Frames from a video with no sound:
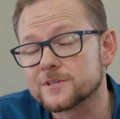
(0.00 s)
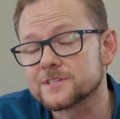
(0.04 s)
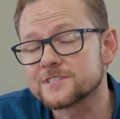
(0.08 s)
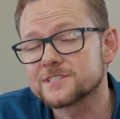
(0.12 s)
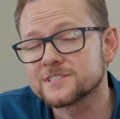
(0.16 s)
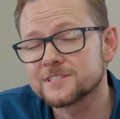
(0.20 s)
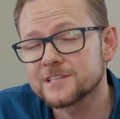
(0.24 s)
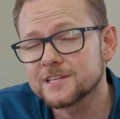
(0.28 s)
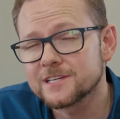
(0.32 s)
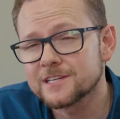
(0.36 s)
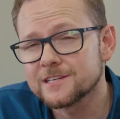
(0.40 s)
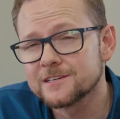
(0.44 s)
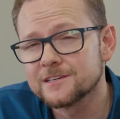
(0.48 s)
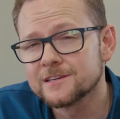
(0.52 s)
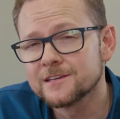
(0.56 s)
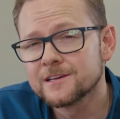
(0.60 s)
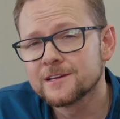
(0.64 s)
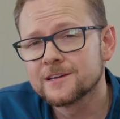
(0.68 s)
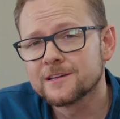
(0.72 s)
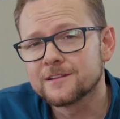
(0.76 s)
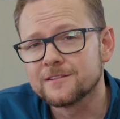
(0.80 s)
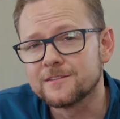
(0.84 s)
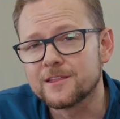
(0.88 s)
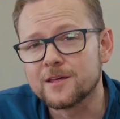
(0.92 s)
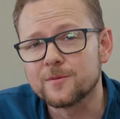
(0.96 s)
see
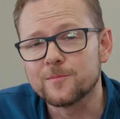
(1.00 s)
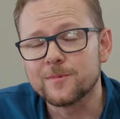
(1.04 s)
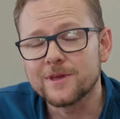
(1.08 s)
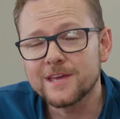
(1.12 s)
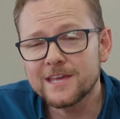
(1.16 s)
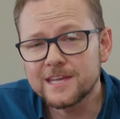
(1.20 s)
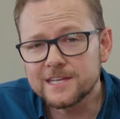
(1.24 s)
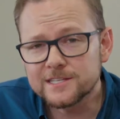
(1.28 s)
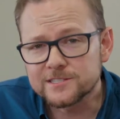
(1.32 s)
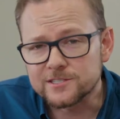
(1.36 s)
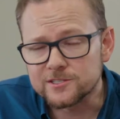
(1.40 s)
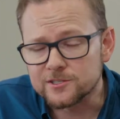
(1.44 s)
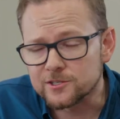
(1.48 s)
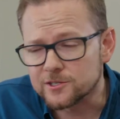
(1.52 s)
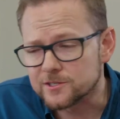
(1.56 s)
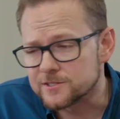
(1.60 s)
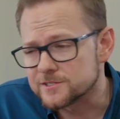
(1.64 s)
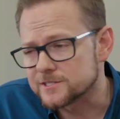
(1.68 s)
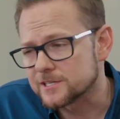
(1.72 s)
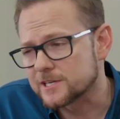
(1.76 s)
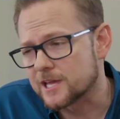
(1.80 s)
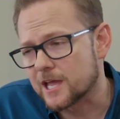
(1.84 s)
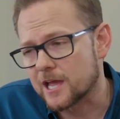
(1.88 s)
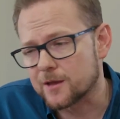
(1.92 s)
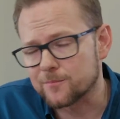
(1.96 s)
them eat and you can
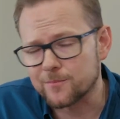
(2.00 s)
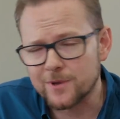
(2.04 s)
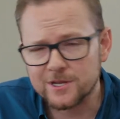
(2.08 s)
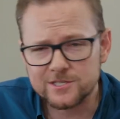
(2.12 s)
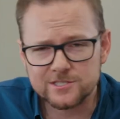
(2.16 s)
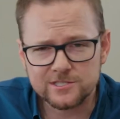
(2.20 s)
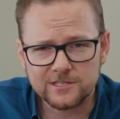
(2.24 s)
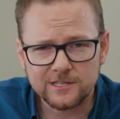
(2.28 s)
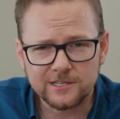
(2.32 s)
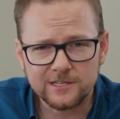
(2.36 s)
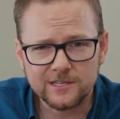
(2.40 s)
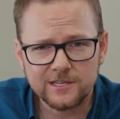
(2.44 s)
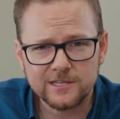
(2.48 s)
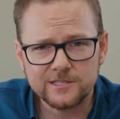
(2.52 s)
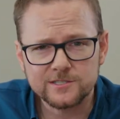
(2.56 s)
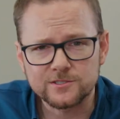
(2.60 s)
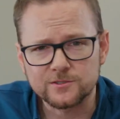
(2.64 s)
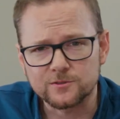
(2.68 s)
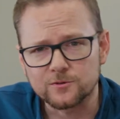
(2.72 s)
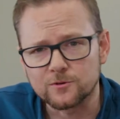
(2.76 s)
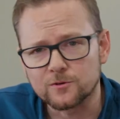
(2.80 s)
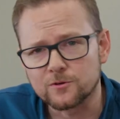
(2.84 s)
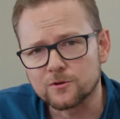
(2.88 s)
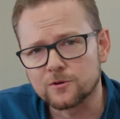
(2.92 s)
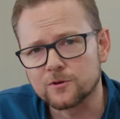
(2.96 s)
see how much they eat
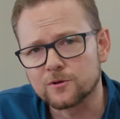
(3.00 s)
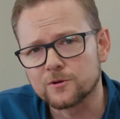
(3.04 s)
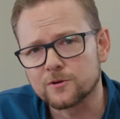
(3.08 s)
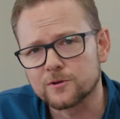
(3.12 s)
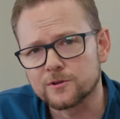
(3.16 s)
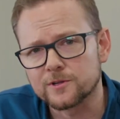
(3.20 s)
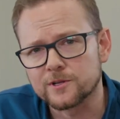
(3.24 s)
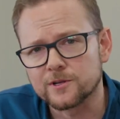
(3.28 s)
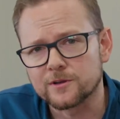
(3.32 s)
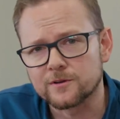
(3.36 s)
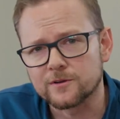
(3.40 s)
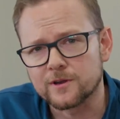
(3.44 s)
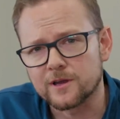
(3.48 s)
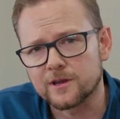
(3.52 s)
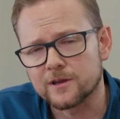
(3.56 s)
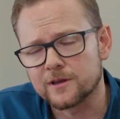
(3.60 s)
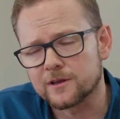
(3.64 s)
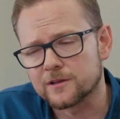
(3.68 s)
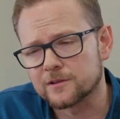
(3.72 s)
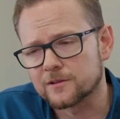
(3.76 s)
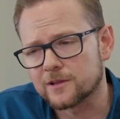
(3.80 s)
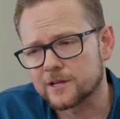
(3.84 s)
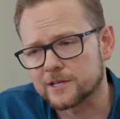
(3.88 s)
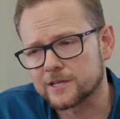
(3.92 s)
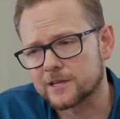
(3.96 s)
or,
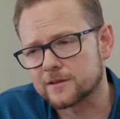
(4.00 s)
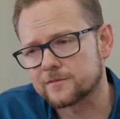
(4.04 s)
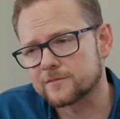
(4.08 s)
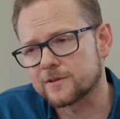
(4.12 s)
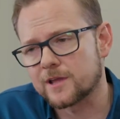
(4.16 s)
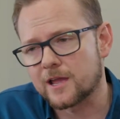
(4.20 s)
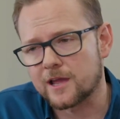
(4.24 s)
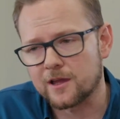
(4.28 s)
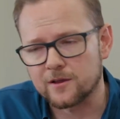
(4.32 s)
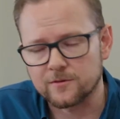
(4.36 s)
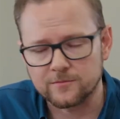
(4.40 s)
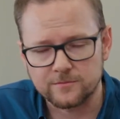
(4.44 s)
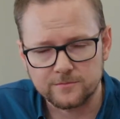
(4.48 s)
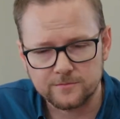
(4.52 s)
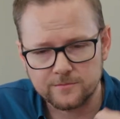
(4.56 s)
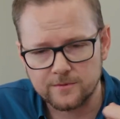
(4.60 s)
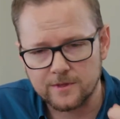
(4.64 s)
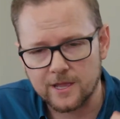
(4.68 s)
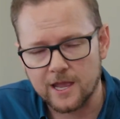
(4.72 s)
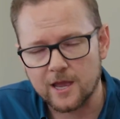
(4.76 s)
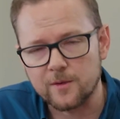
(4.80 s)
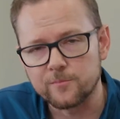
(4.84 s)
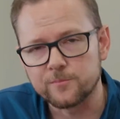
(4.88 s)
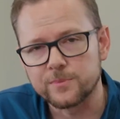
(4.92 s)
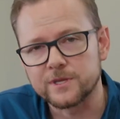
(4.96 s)
like
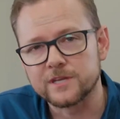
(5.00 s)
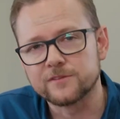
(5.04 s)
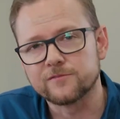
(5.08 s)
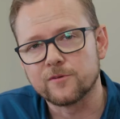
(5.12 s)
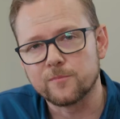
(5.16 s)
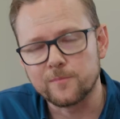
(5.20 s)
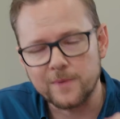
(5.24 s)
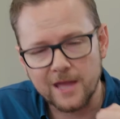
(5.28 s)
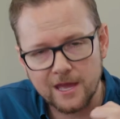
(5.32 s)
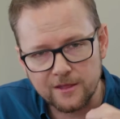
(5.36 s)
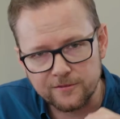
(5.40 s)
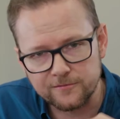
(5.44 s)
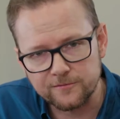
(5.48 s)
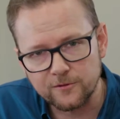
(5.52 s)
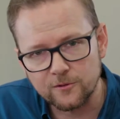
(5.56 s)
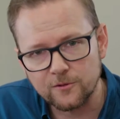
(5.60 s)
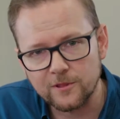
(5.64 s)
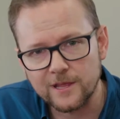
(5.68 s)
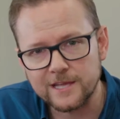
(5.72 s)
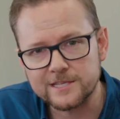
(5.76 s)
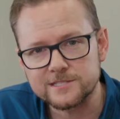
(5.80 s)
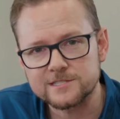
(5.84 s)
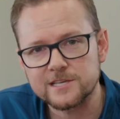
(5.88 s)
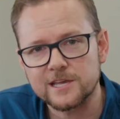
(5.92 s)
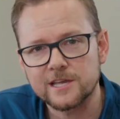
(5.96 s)
how big of a mouthful
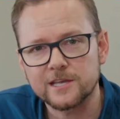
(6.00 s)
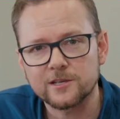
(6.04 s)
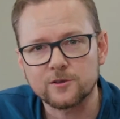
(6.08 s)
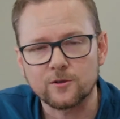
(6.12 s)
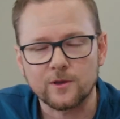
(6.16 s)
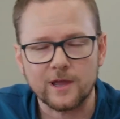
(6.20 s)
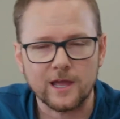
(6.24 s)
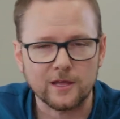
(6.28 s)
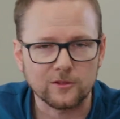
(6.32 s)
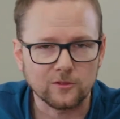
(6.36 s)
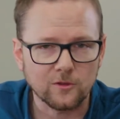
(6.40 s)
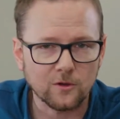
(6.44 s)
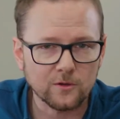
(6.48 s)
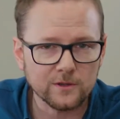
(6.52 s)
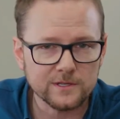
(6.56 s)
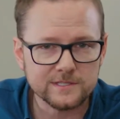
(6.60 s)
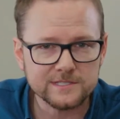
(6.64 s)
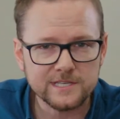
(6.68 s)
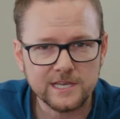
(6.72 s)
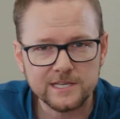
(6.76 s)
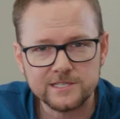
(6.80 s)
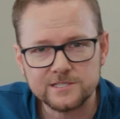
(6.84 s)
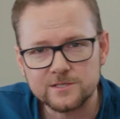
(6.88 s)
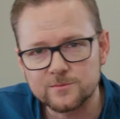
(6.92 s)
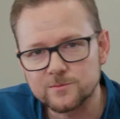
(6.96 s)
they take or how long it
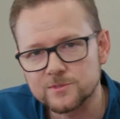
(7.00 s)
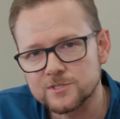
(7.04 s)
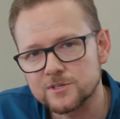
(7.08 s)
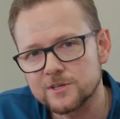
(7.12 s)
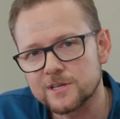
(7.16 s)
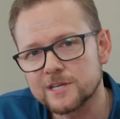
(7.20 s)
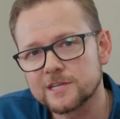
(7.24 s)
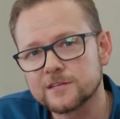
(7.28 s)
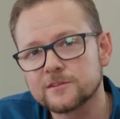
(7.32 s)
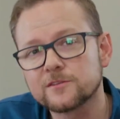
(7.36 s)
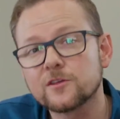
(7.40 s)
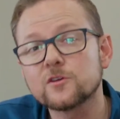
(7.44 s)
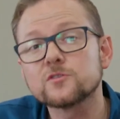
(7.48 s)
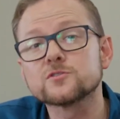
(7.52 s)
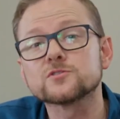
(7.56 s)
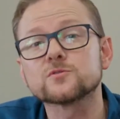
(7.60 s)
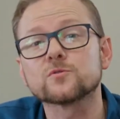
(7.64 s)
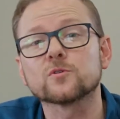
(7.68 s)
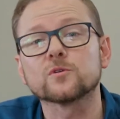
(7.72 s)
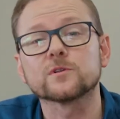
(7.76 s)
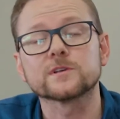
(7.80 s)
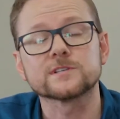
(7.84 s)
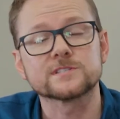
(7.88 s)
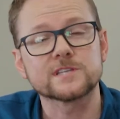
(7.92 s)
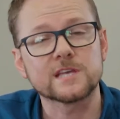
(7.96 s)
takes them to eat. Those are
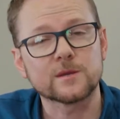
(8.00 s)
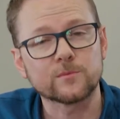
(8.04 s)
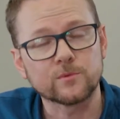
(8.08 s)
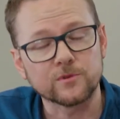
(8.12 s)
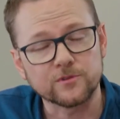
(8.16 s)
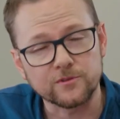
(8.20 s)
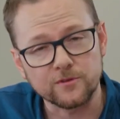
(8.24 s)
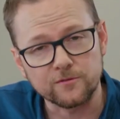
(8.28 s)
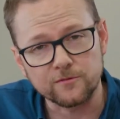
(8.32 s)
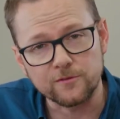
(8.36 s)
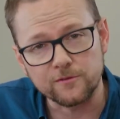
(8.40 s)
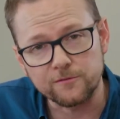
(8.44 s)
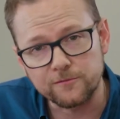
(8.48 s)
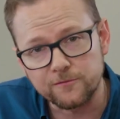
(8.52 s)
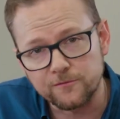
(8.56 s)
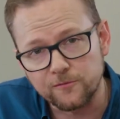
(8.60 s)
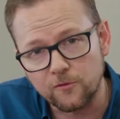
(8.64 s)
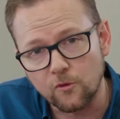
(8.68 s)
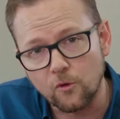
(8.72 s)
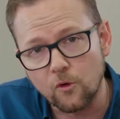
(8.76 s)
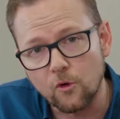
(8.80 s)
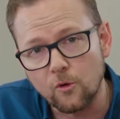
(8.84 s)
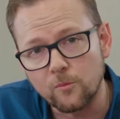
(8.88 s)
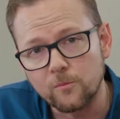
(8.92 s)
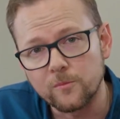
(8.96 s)
all examples of the
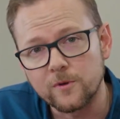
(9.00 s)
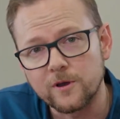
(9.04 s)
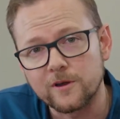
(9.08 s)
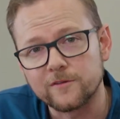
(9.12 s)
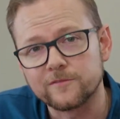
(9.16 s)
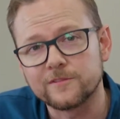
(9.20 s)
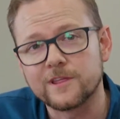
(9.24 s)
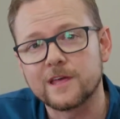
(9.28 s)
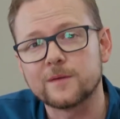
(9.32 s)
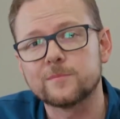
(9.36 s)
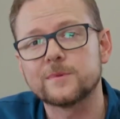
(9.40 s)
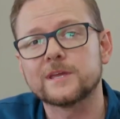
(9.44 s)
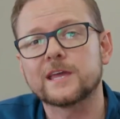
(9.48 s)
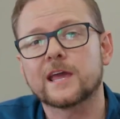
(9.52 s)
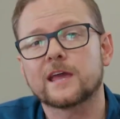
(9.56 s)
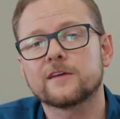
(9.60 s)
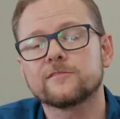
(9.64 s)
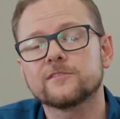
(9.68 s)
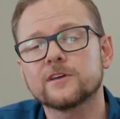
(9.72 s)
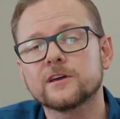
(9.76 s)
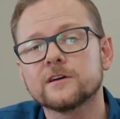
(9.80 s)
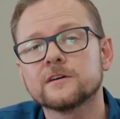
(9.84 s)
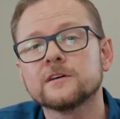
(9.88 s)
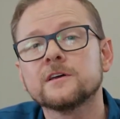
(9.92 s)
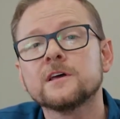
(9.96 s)
form of their
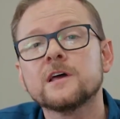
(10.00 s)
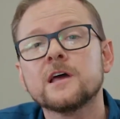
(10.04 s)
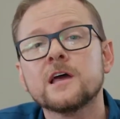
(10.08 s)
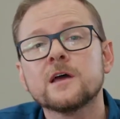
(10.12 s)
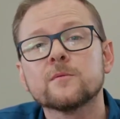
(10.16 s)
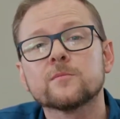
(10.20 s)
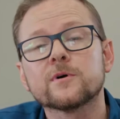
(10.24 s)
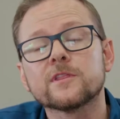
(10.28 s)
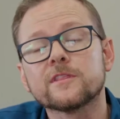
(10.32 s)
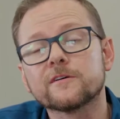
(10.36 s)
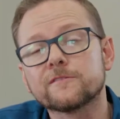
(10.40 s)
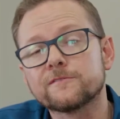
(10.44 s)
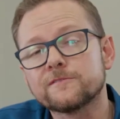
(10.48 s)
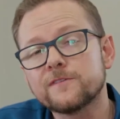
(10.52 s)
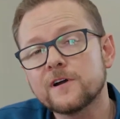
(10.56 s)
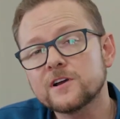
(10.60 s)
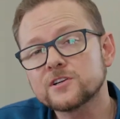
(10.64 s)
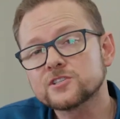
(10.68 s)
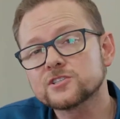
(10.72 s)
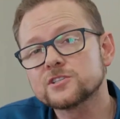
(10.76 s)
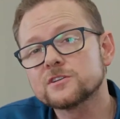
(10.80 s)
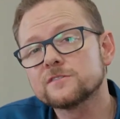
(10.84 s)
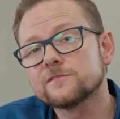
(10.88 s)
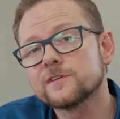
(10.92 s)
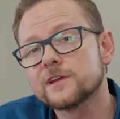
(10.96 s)
behaviour. But the
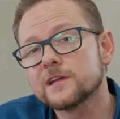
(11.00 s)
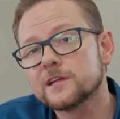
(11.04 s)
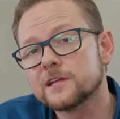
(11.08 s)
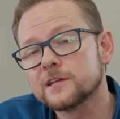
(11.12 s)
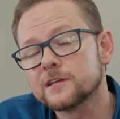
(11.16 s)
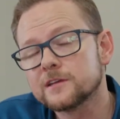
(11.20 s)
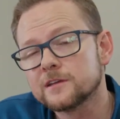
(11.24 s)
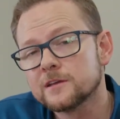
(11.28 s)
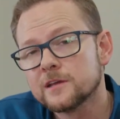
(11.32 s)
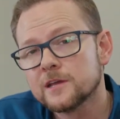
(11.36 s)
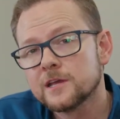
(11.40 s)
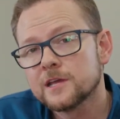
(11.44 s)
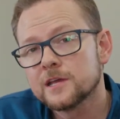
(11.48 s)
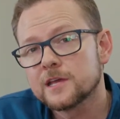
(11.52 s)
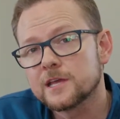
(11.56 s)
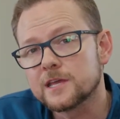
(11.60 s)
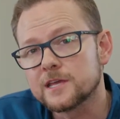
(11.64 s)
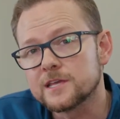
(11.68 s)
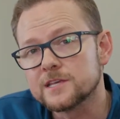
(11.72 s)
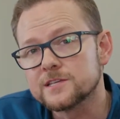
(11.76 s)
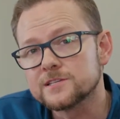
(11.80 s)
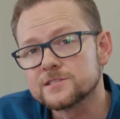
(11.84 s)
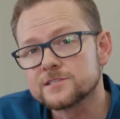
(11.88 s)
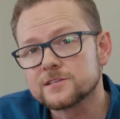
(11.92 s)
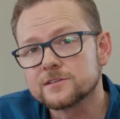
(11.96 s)
function of eating
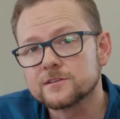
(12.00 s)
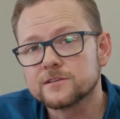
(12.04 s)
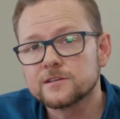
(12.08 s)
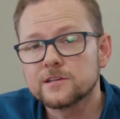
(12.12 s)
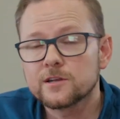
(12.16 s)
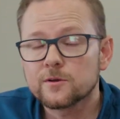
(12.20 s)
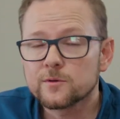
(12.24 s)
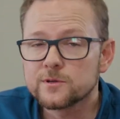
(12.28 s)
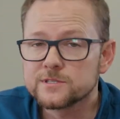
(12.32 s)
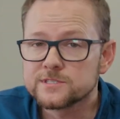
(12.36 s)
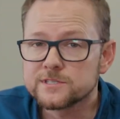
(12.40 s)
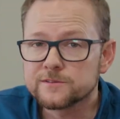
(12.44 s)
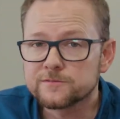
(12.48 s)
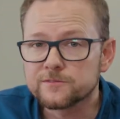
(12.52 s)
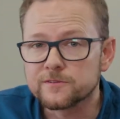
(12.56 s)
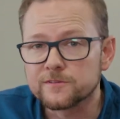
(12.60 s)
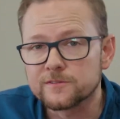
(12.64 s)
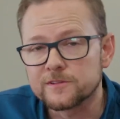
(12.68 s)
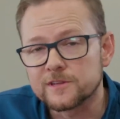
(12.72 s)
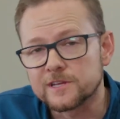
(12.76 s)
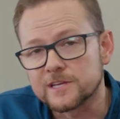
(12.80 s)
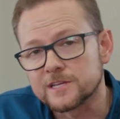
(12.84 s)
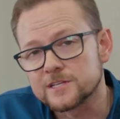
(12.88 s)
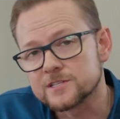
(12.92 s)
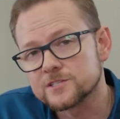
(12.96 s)
is, a different
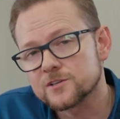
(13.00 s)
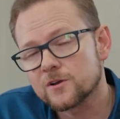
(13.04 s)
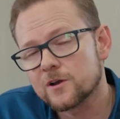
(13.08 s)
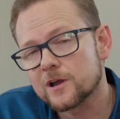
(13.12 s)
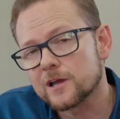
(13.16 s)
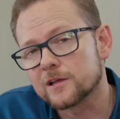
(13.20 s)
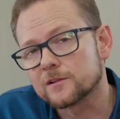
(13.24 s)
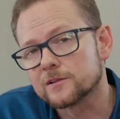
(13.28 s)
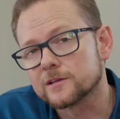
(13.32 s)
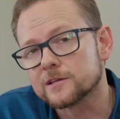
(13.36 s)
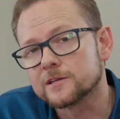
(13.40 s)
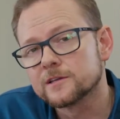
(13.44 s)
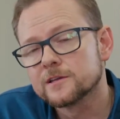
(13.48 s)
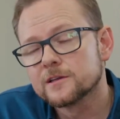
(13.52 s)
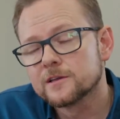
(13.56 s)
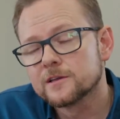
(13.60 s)
thing entirely.